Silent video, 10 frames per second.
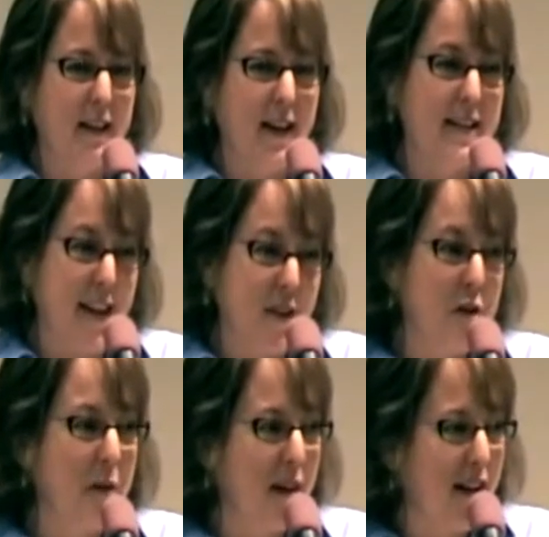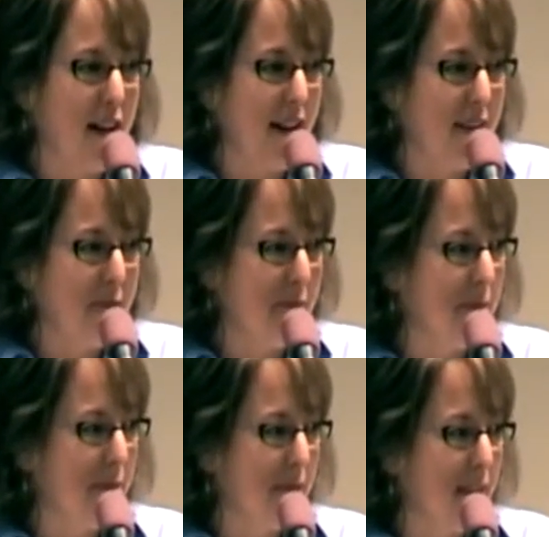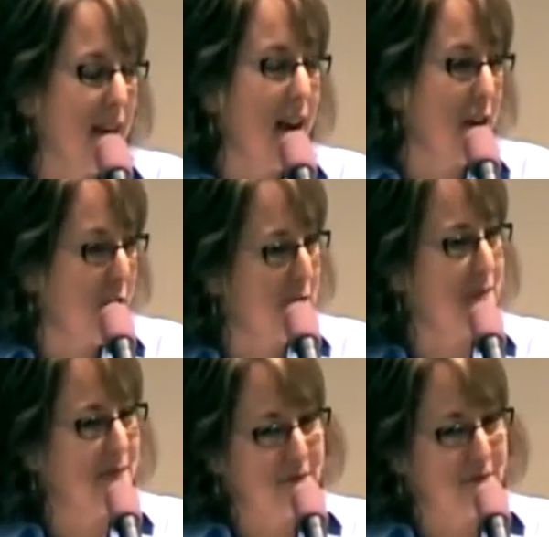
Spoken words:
a sanctuary again, thank you.